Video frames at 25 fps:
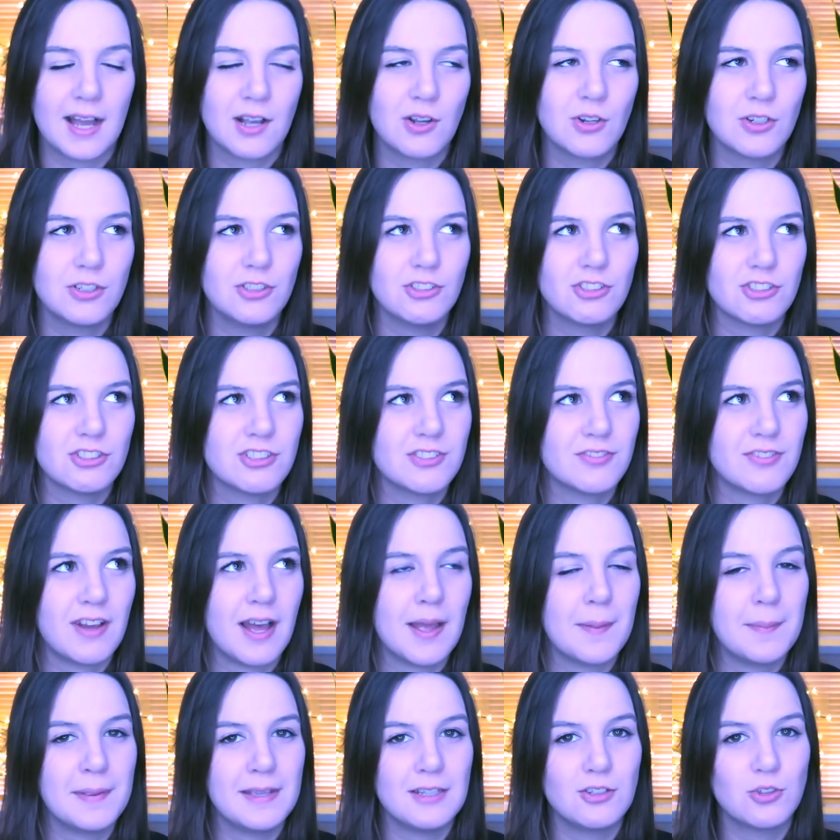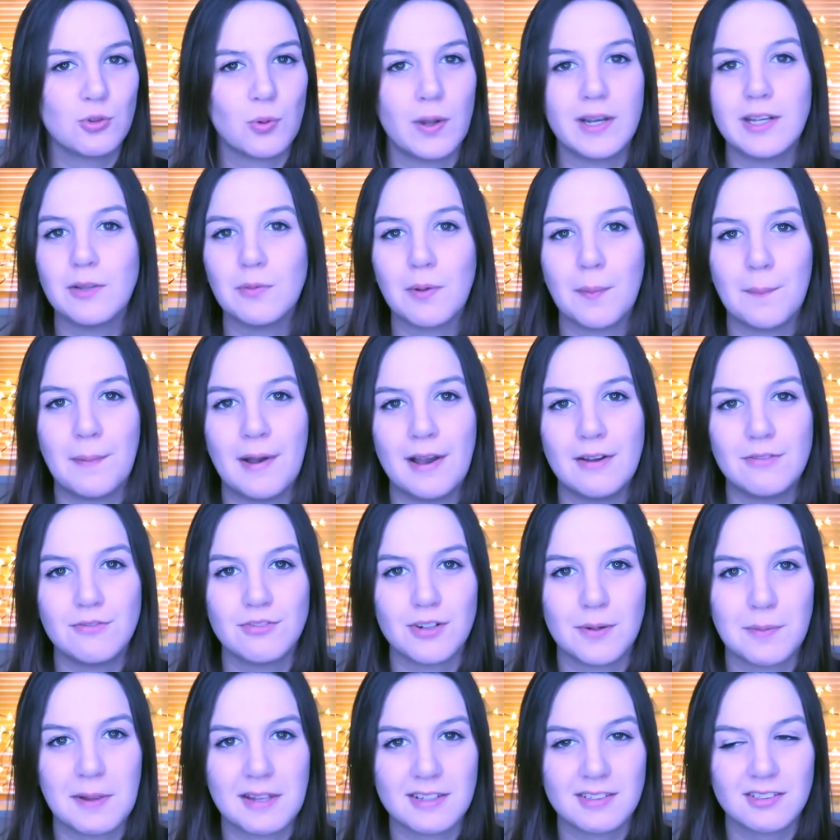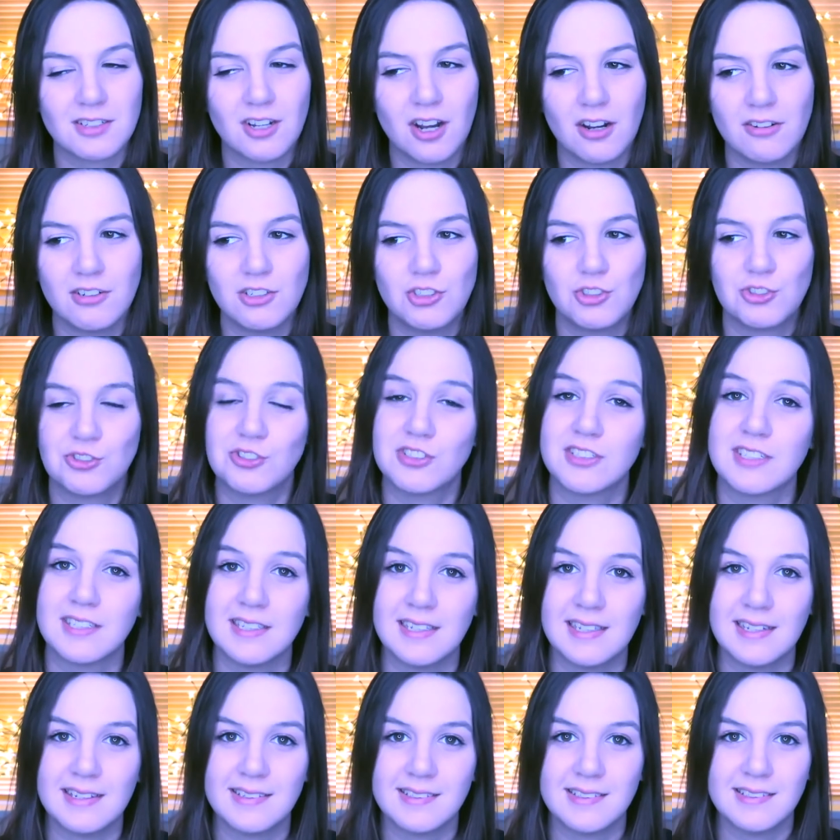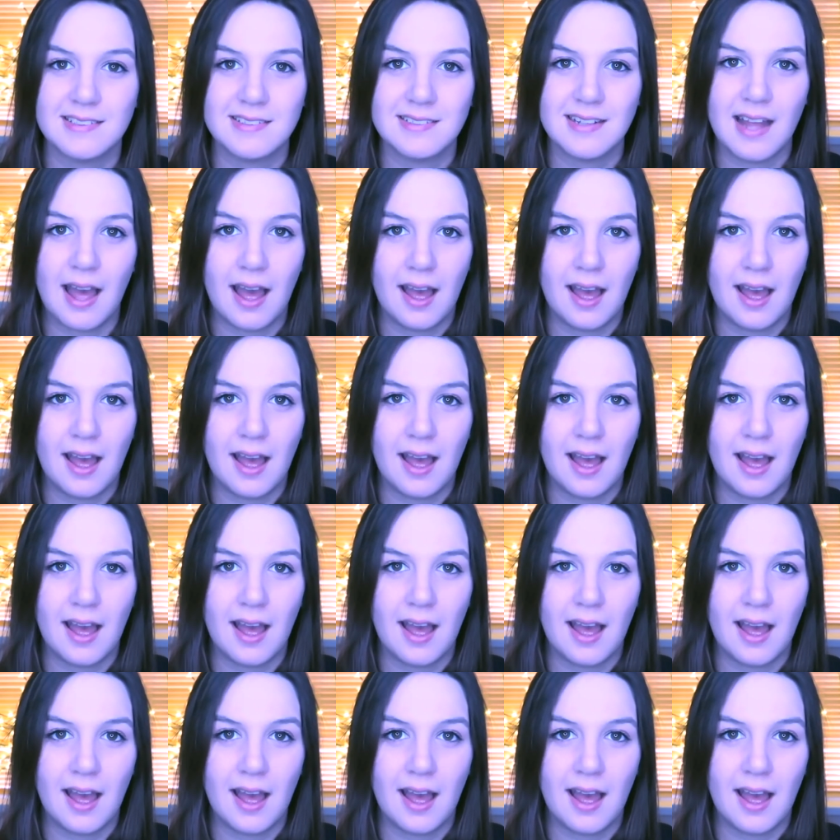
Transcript: I couldn't justify paying twenty-one pounds for a mascara just in case it,